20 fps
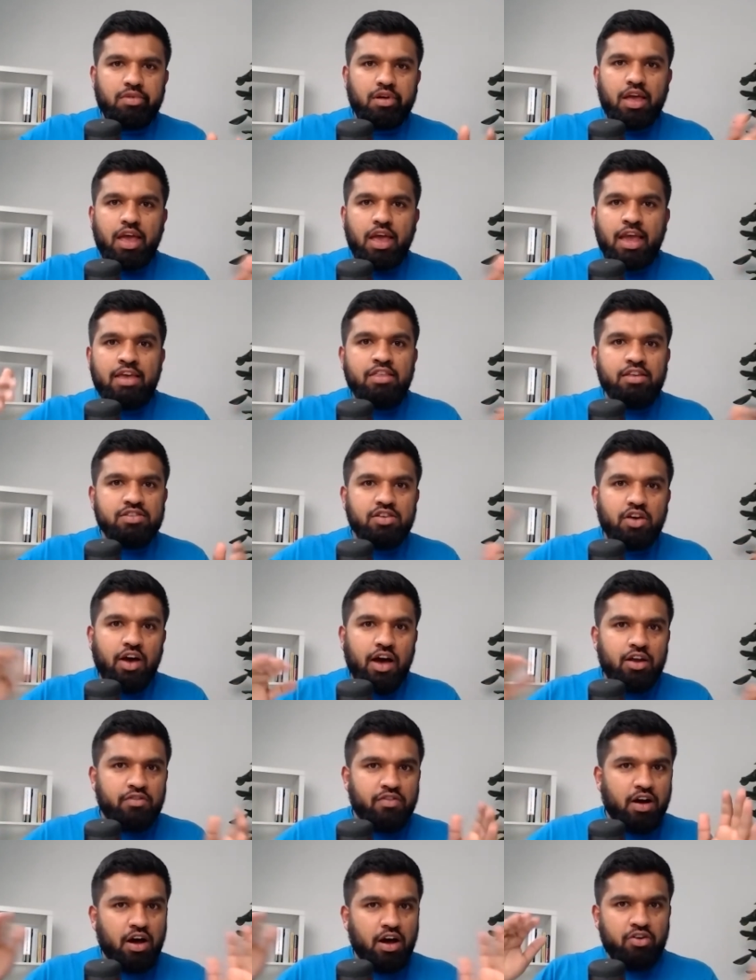either side
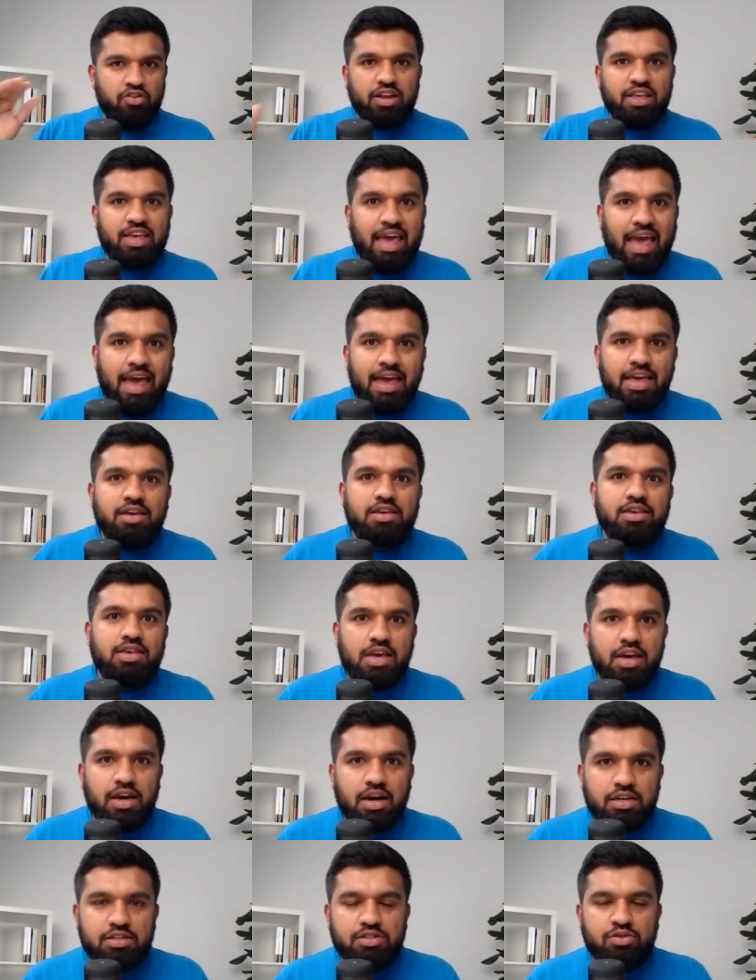of 100K a
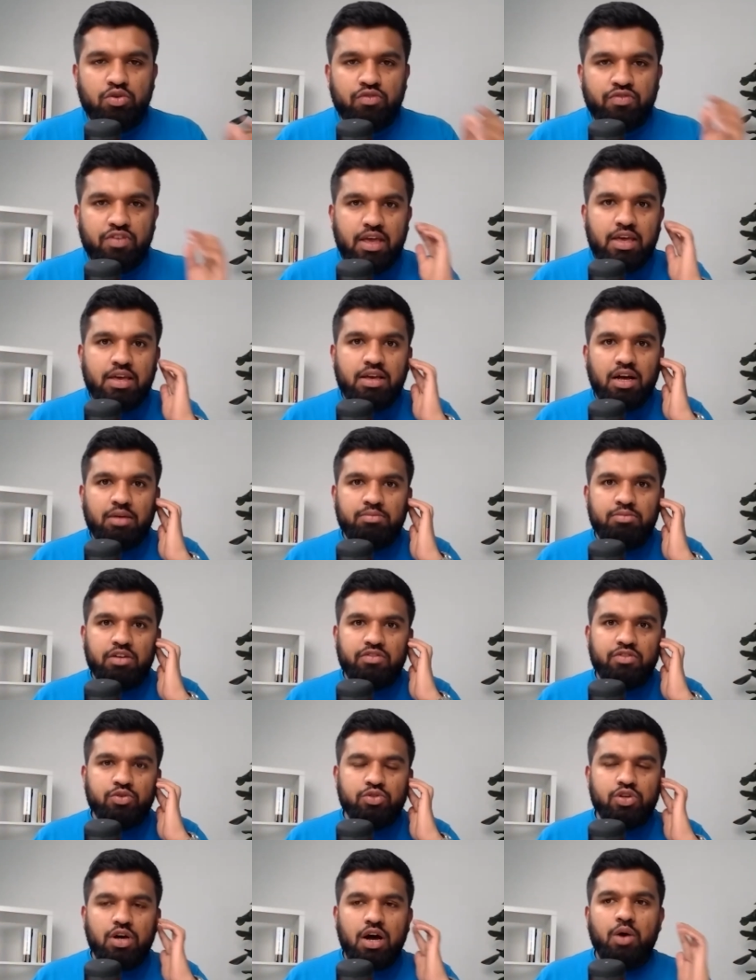year sort of income
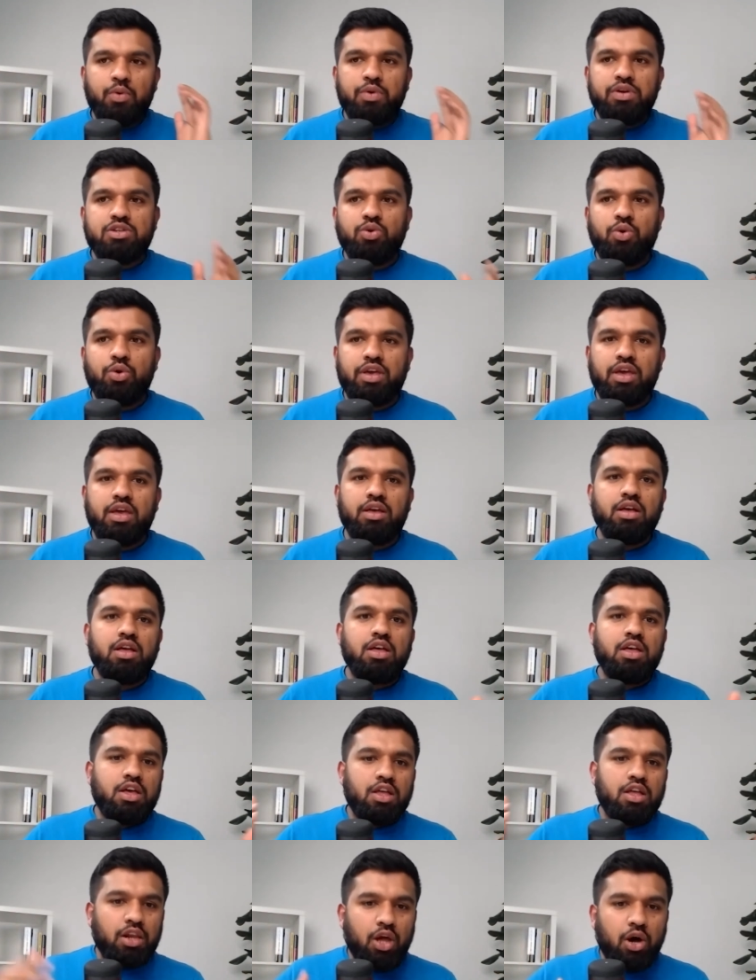levels? Or are we talking
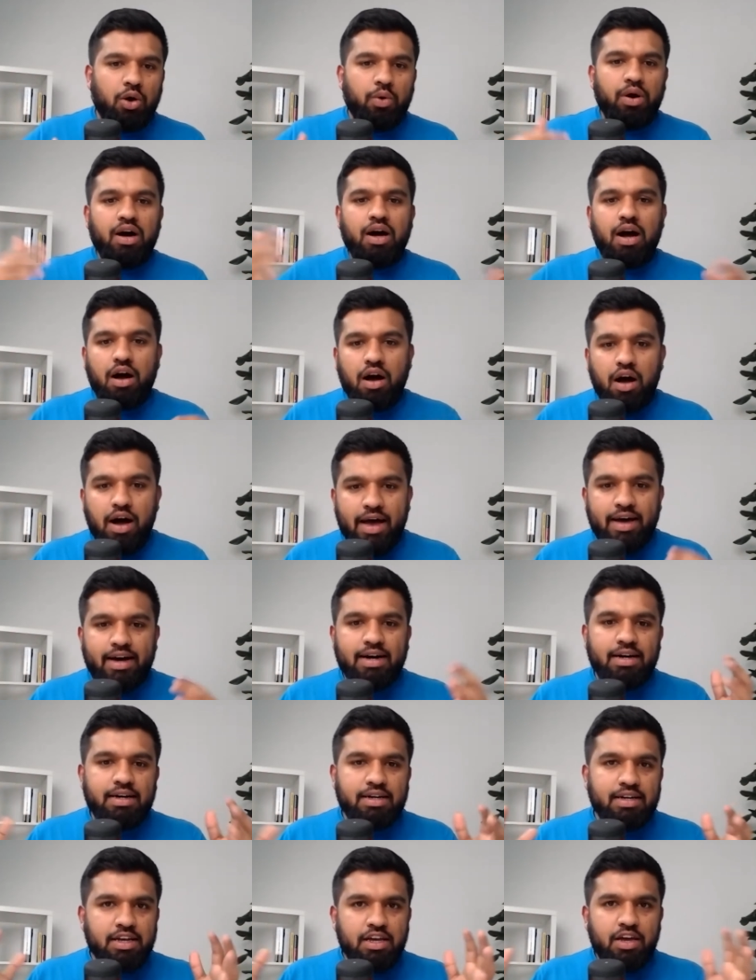lower,
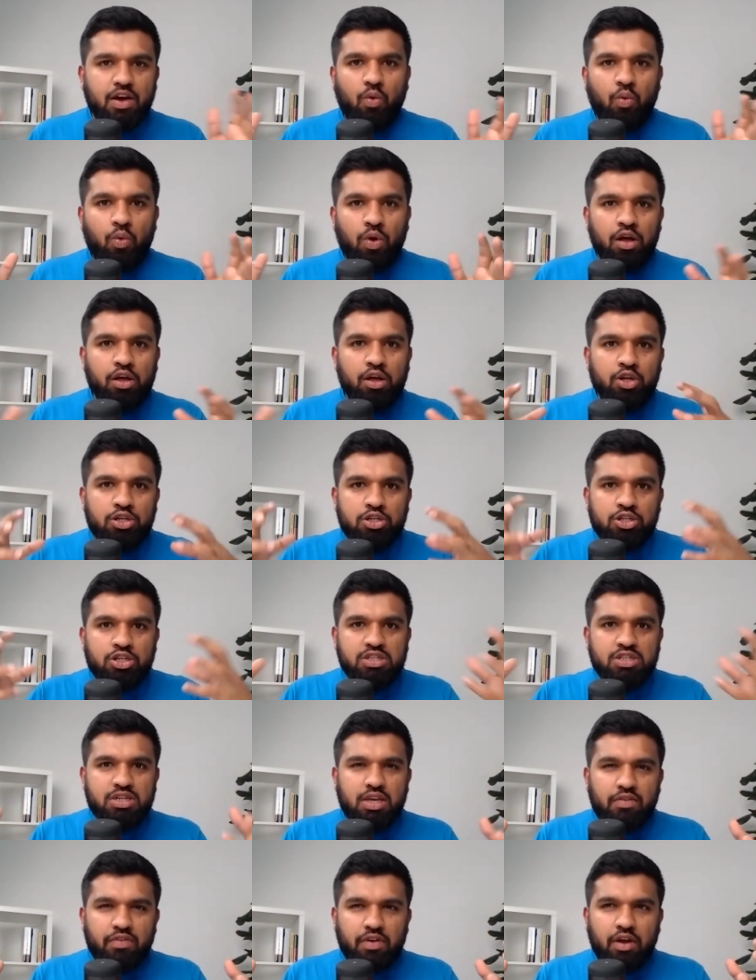higher? Just
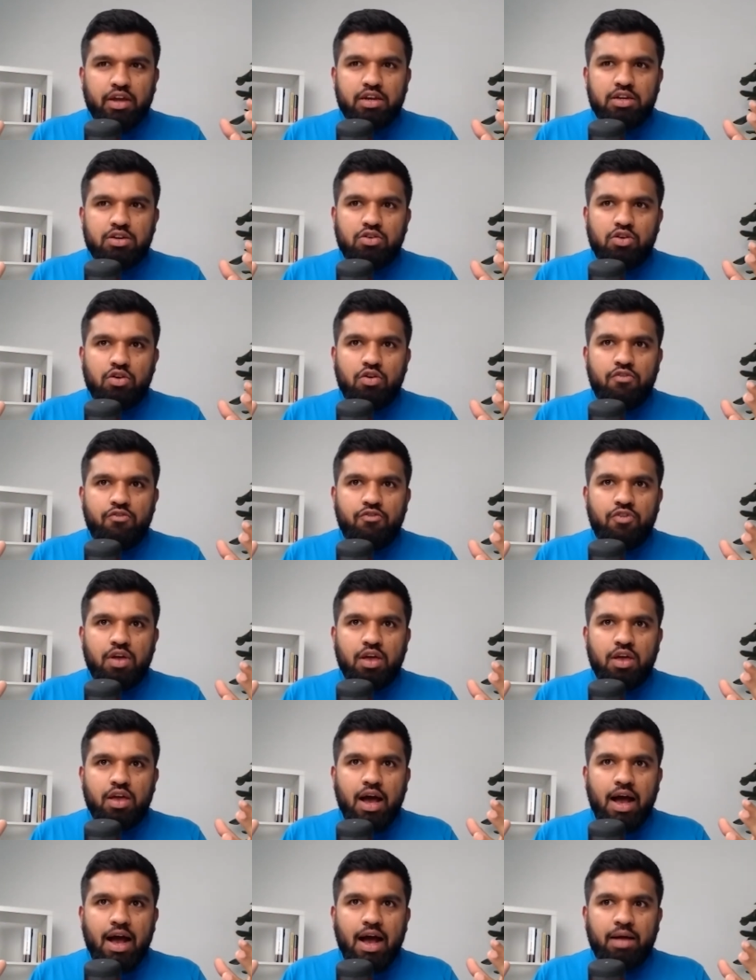to give an idea of
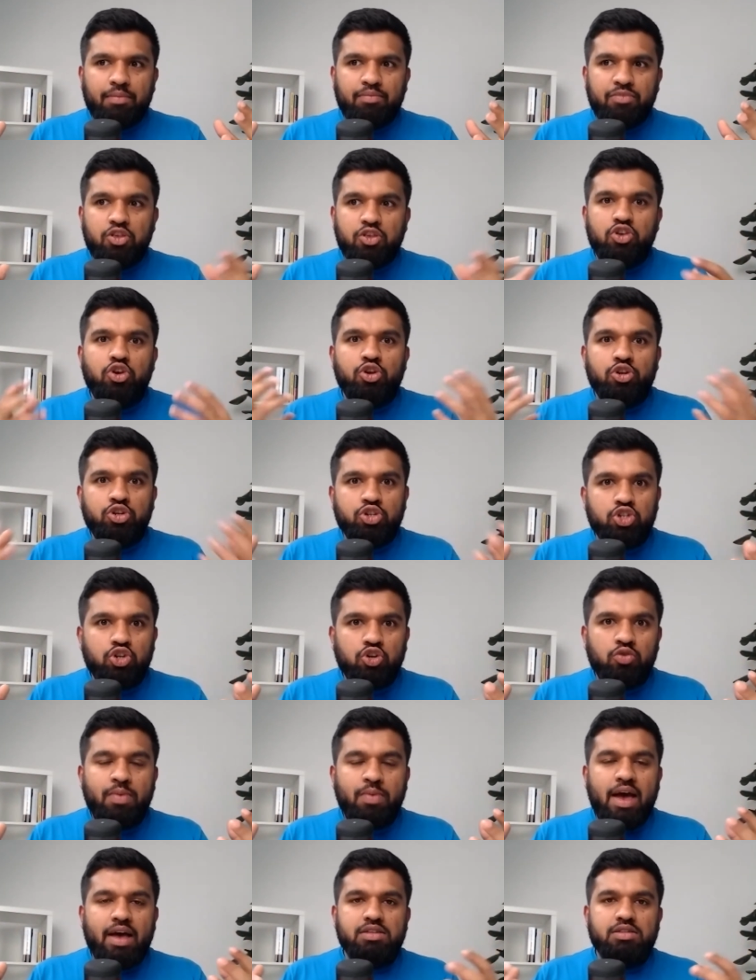YouTube
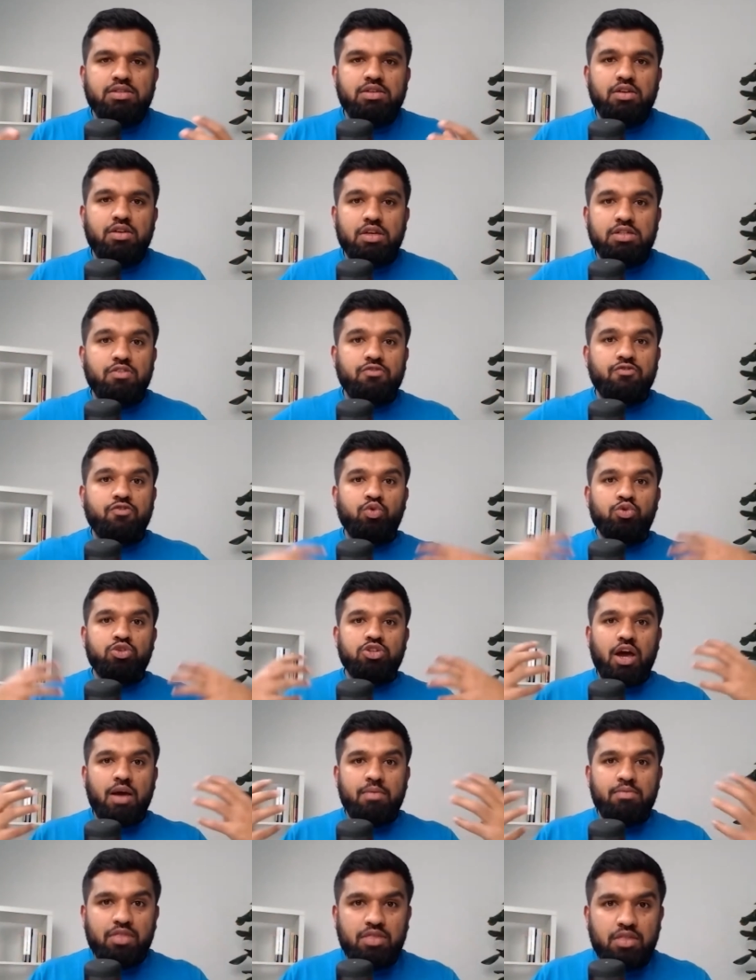as a full
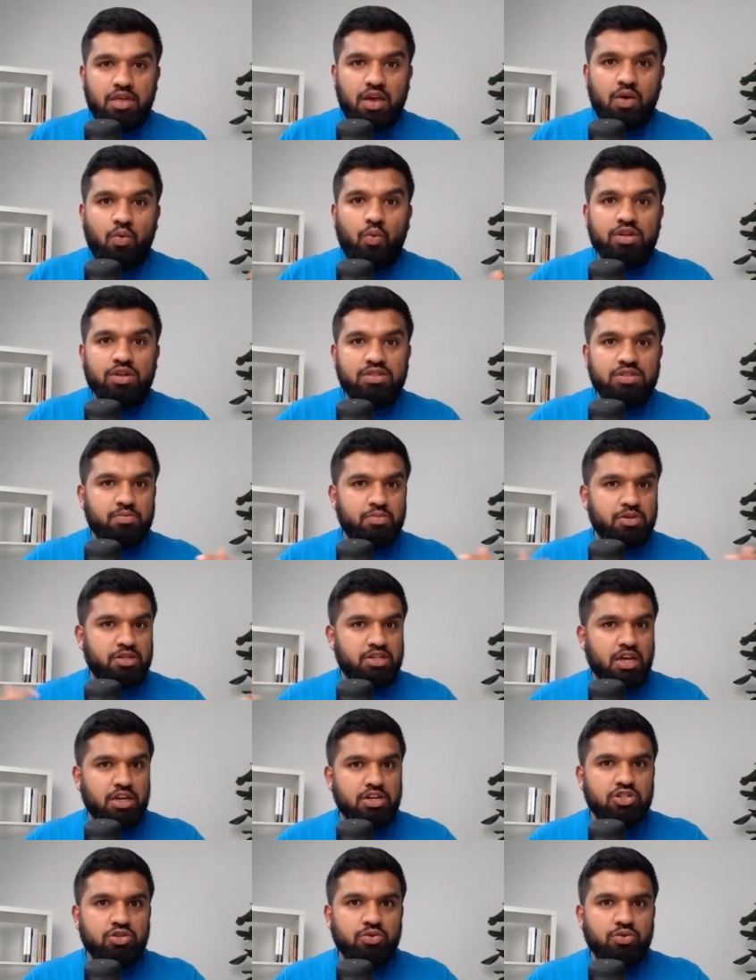time thing, what's the
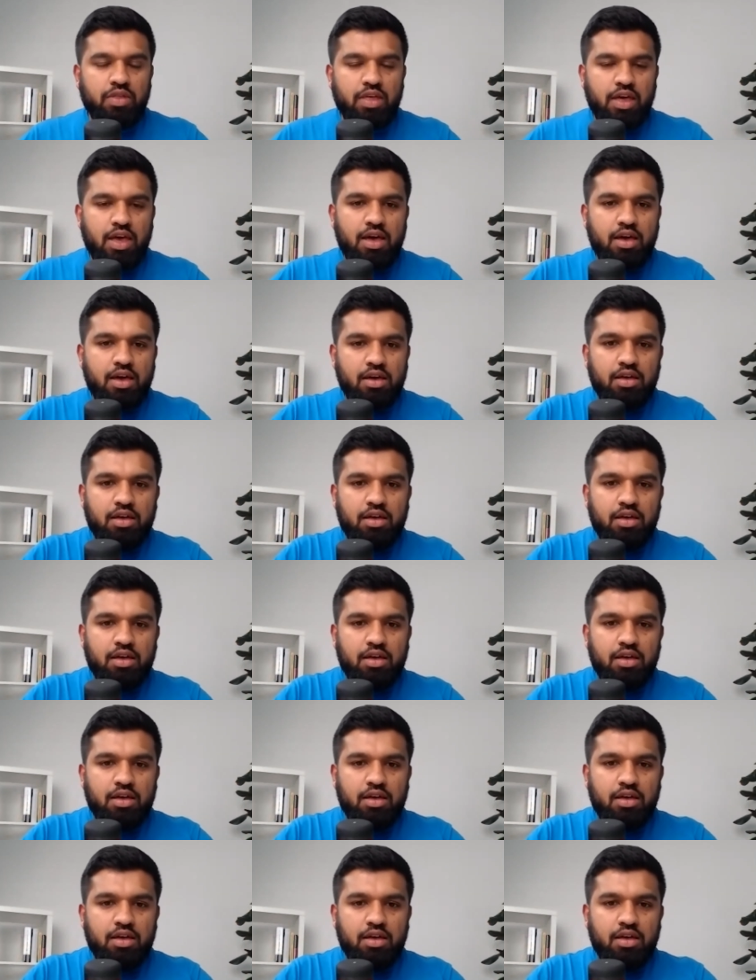potential there?